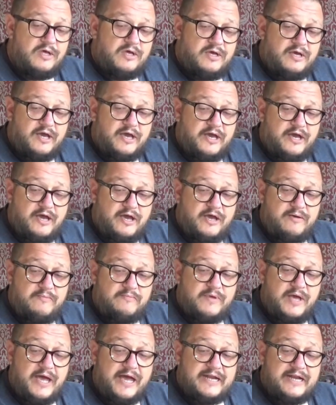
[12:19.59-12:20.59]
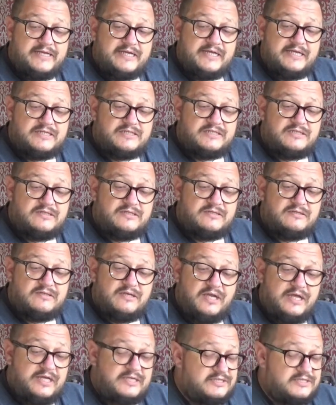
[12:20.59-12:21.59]
And
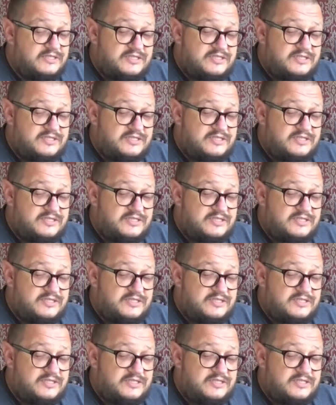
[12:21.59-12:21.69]
it's a